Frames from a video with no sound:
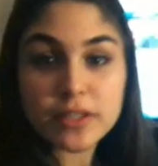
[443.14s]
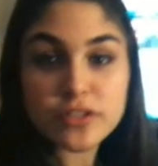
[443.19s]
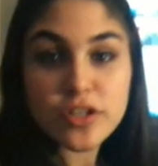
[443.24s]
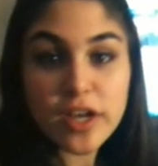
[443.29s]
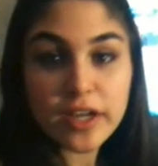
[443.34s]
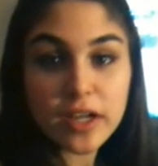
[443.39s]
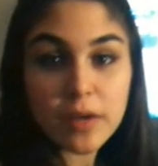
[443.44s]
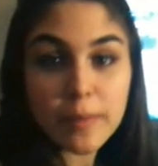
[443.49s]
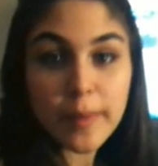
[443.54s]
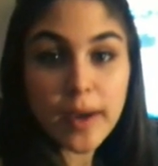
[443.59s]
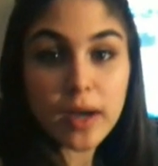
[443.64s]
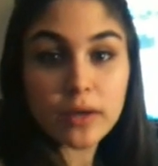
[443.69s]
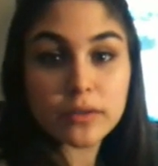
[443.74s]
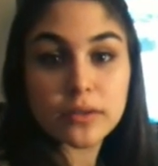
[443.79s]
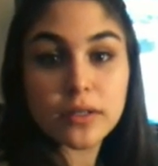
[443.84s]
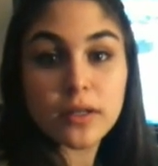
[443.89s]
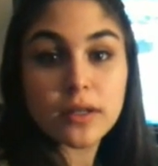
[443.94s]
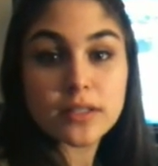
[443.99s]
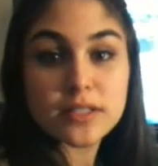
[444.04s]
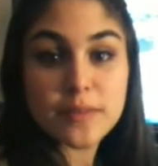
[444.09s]
going to talk
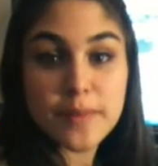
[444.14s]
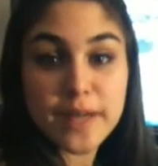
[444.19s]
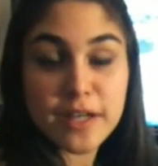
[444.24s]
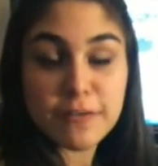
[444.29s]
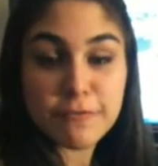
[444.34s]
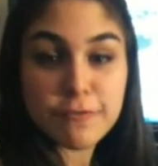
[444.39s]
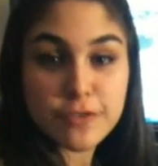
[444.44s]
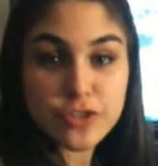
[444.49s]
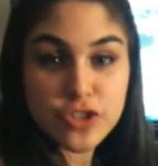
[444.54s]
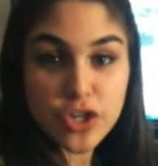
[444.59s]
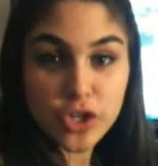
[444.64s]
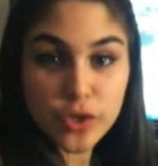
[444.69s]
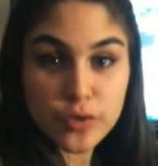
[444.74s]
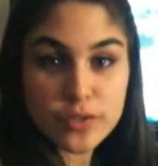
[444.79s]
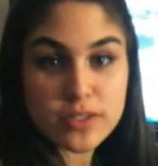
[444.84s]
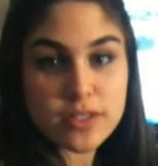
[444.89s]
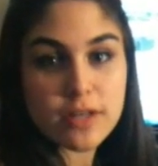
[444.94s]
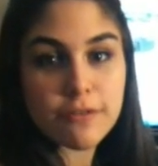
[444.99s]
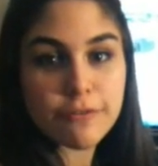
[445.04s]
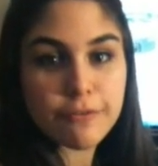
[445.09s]
about the beneficial
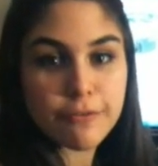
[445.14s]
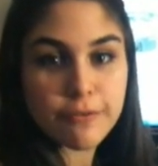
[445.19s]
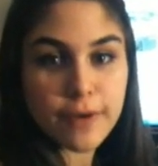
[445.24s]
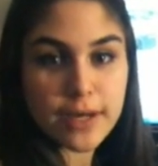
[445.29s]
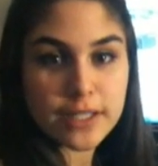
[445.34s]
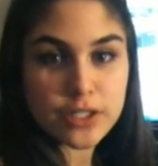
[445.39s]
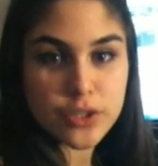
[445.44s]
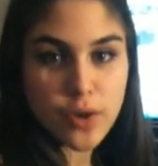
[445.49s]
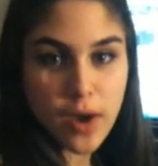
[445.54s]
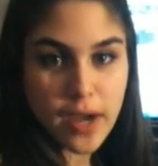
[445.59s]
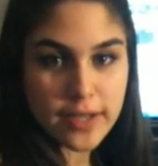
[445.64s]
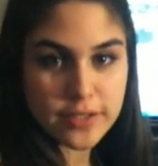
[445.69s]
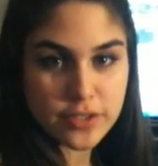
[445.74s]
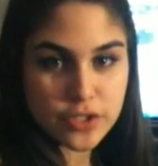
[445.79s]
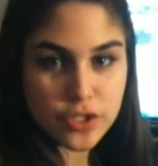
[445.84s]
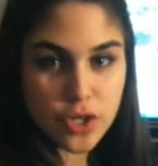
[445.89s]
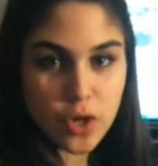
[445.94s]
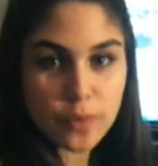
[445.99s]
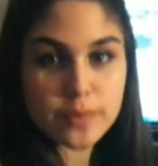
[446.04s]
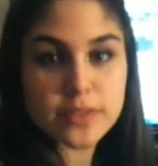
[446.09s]
uses of
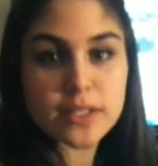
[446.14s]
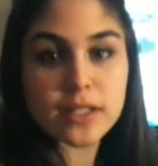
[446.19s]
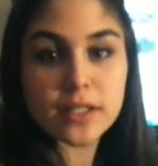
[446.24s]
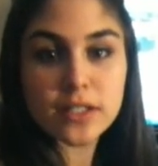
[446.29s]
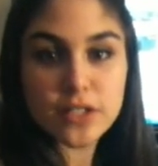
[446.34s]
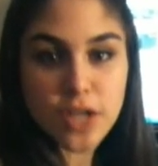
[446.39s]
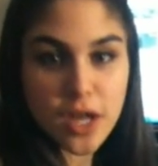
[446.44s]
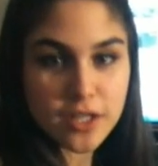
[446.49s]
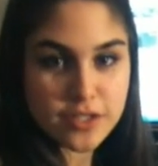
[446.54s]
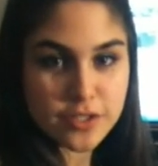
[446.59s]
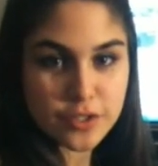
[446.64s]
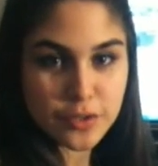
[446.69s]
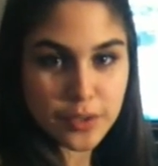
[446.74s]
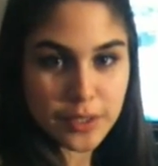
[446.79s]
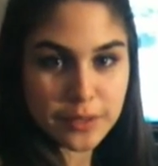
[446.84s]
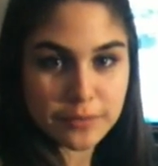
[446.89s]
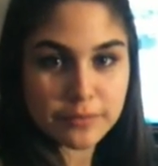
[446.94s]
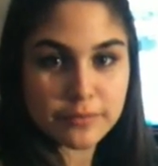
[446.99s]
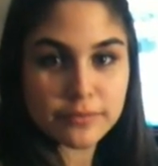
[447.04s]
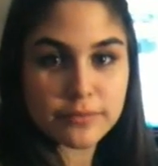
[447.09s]
radioisotopes in
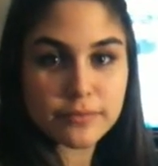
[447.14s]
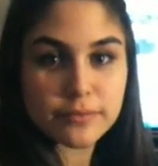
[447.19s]
industry.